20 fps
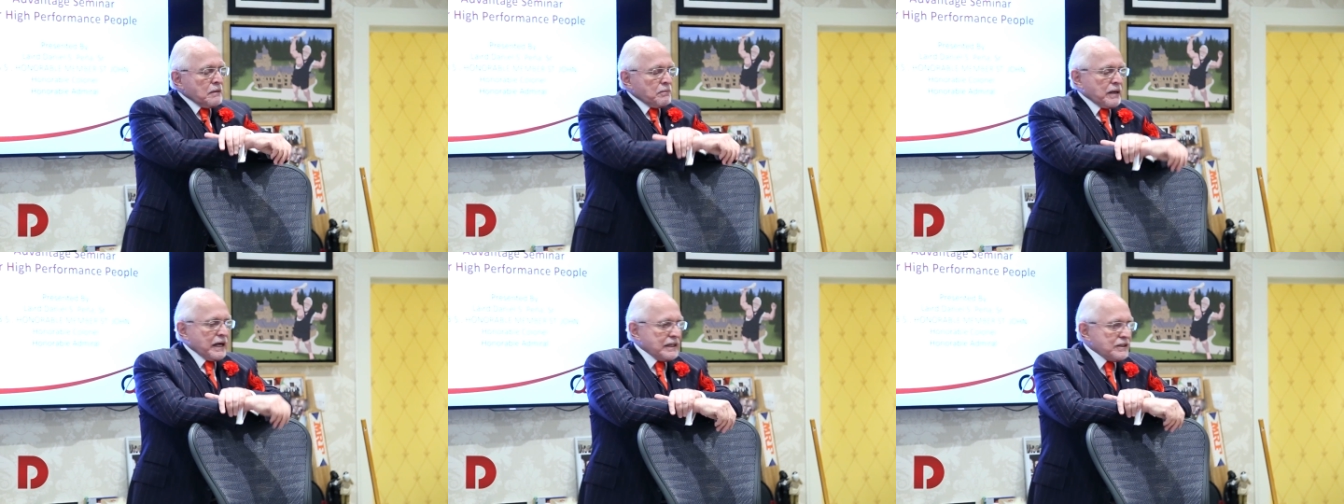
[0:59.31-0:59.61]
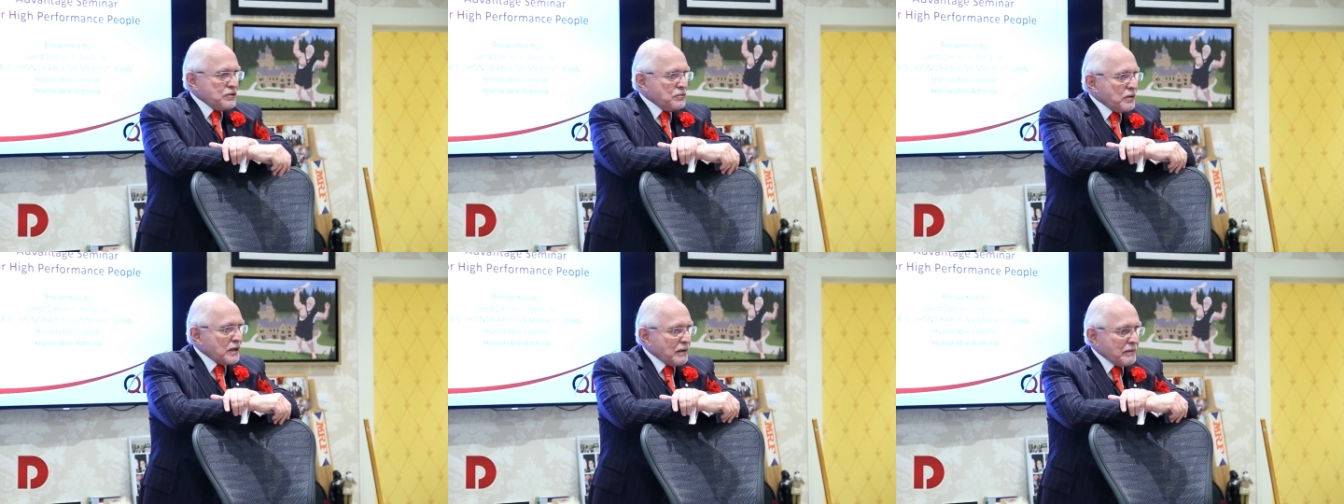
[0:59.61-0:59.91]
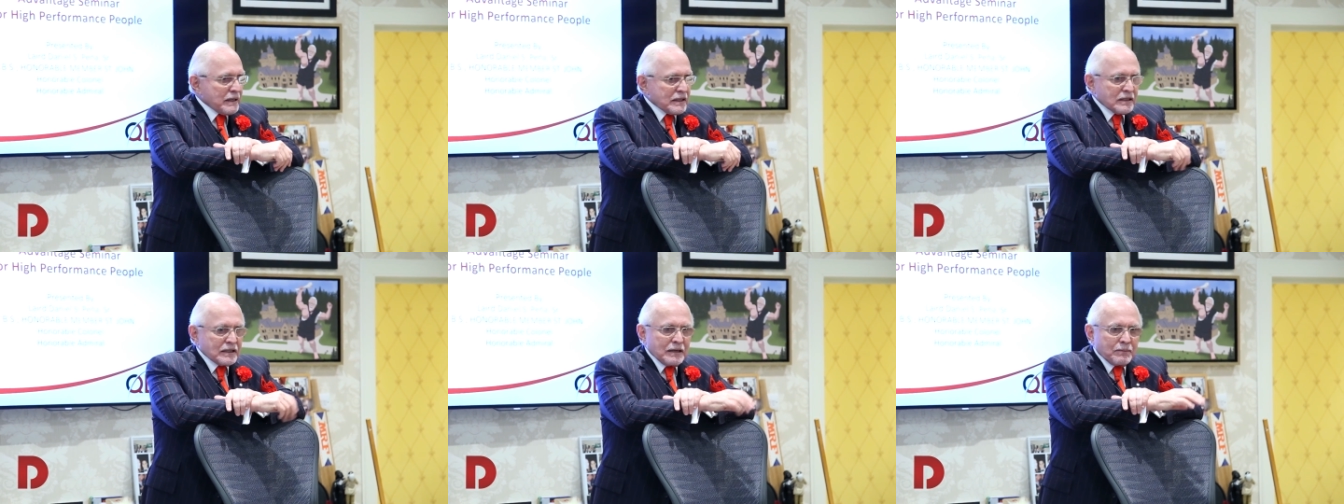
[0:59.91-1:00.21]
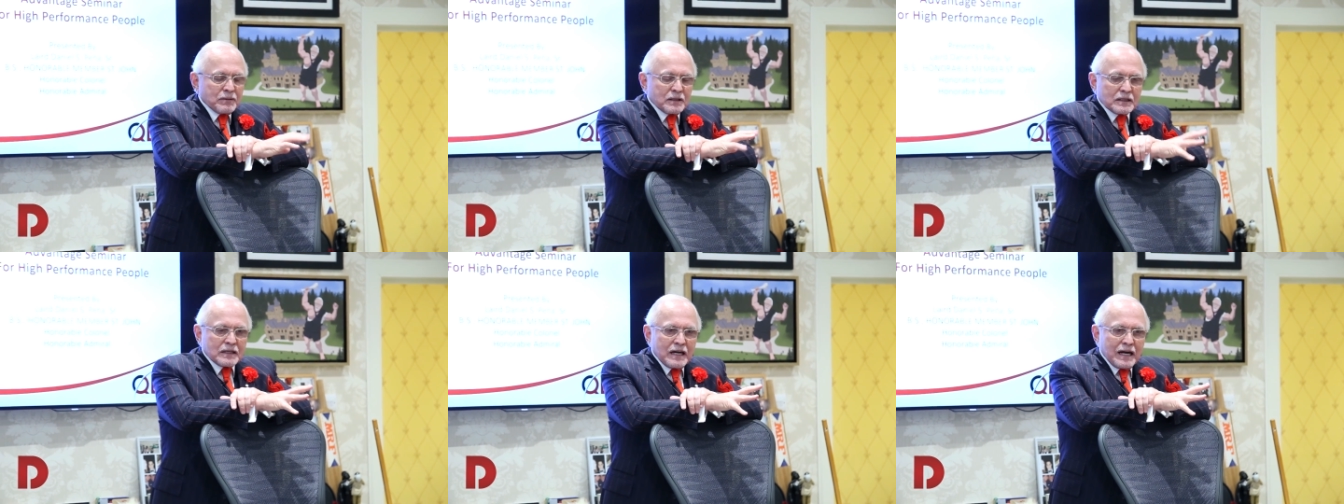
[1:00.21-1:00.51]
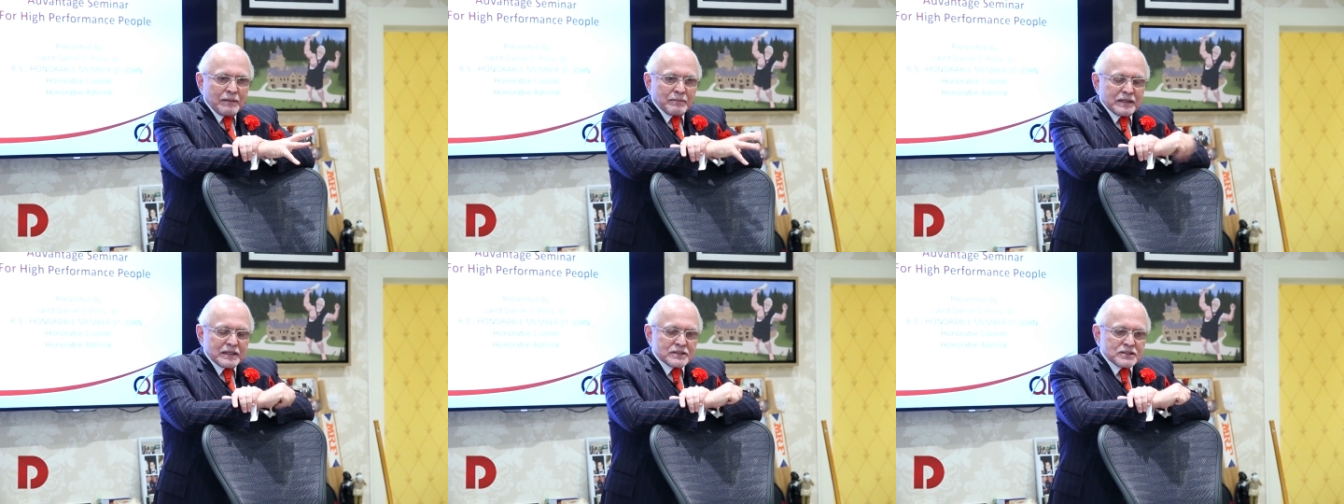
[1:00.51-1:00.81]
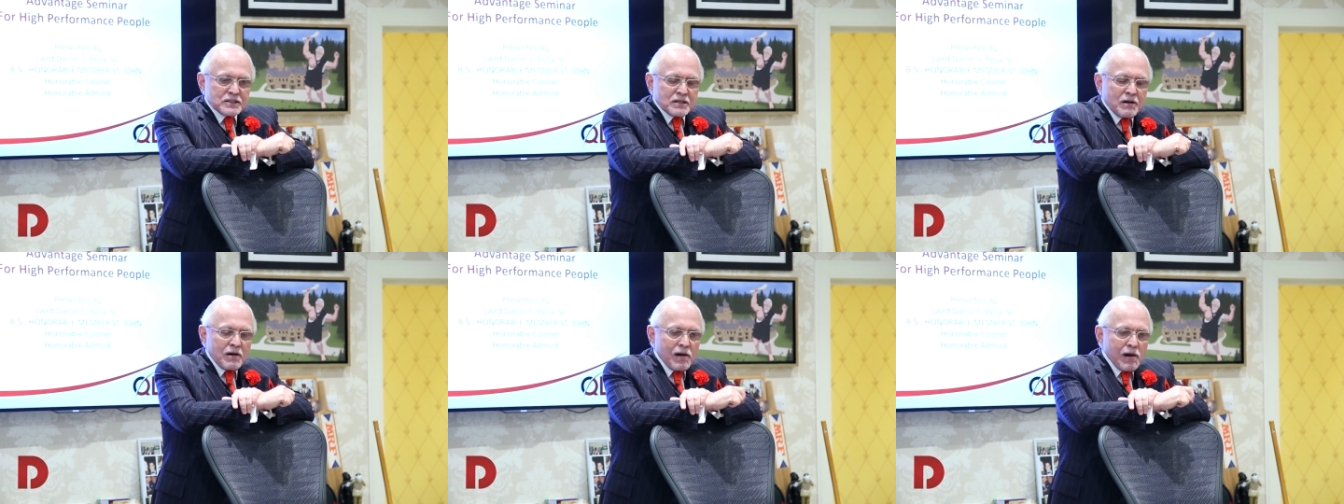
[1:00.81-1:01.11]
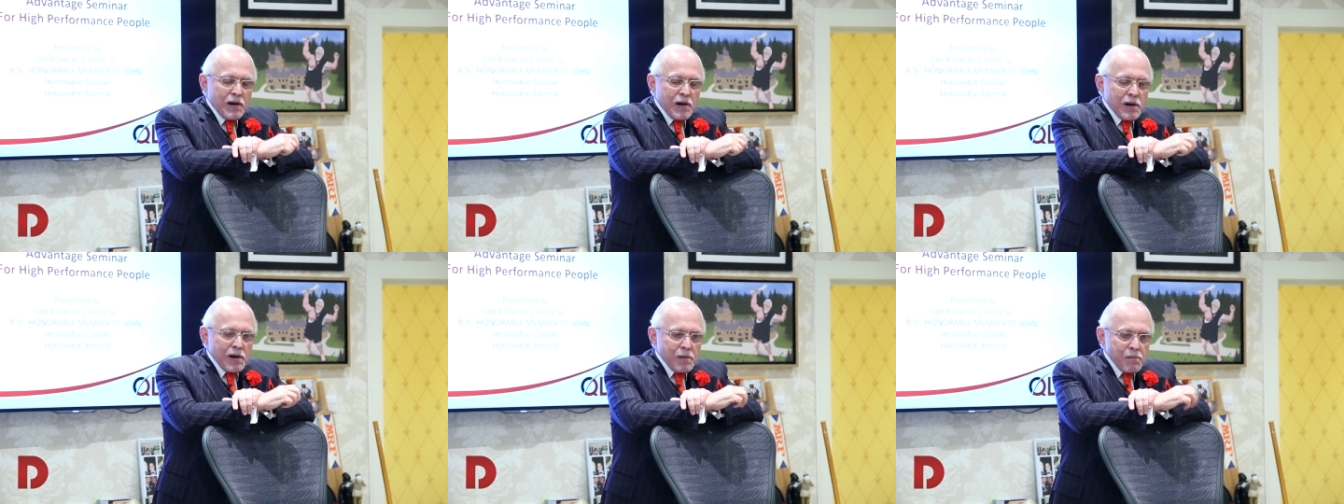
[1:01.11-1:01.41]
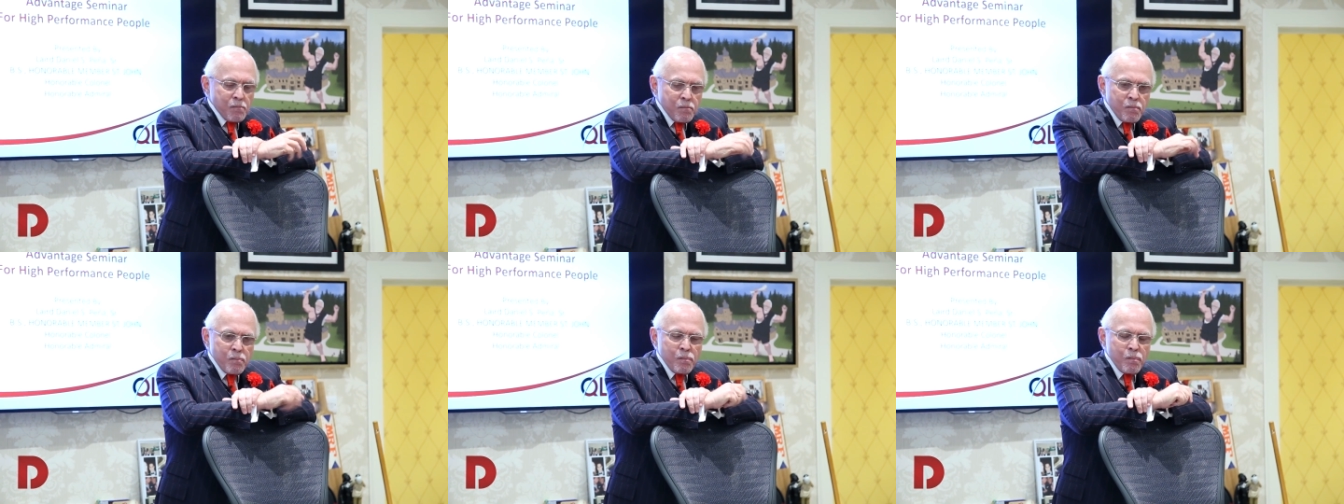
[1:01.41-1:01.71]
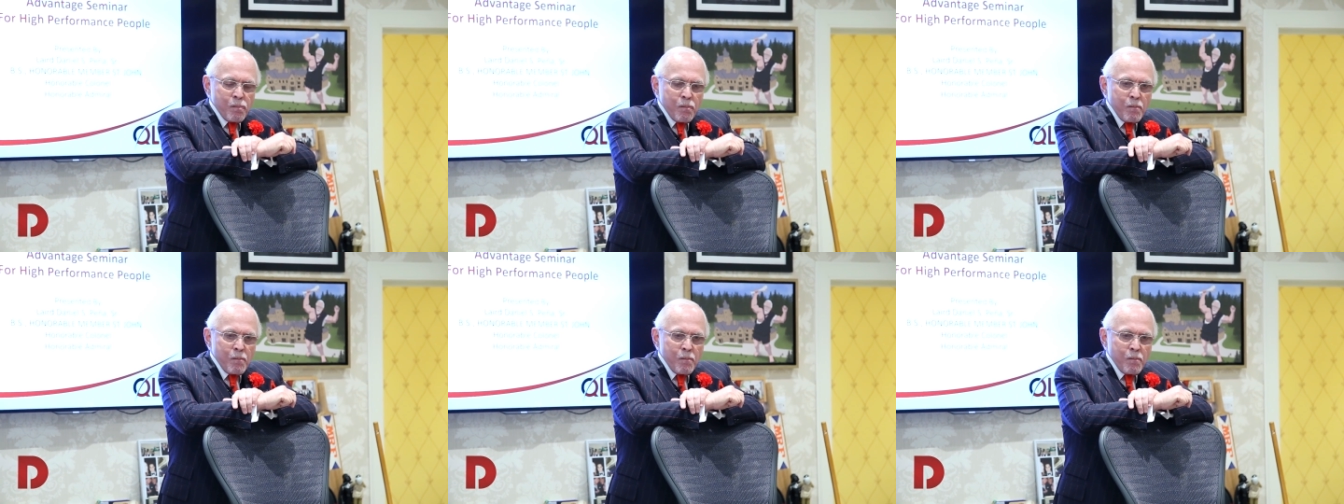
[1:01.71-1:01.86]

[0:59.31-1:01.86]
But I do want to make a couple of comments. Um,